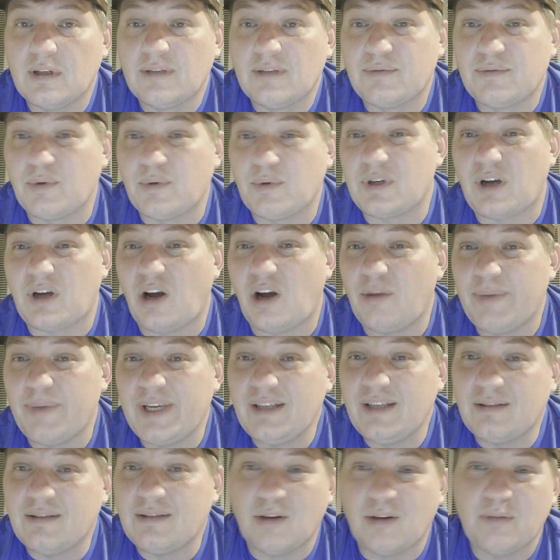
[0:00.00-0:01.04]
If you want to call
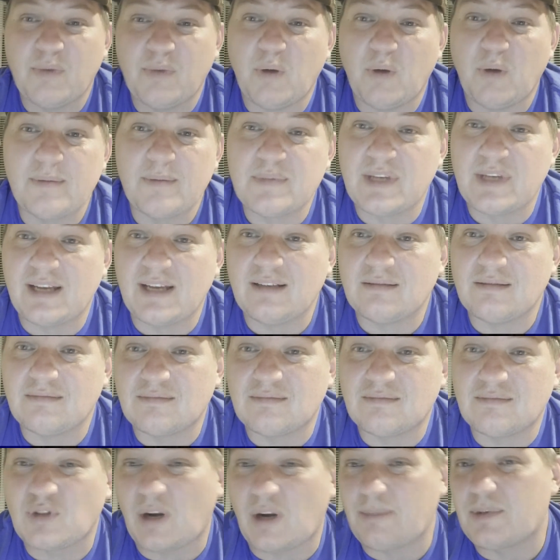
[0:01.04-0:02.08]
me, go on my website,
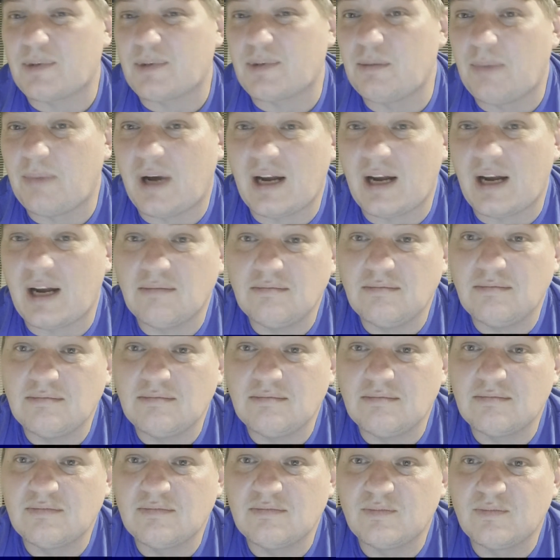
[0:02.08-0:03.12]
drop to the bottom,
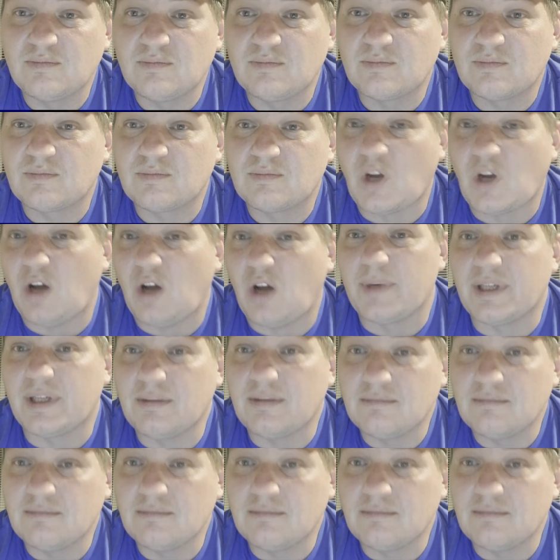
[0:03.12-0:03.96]
call me.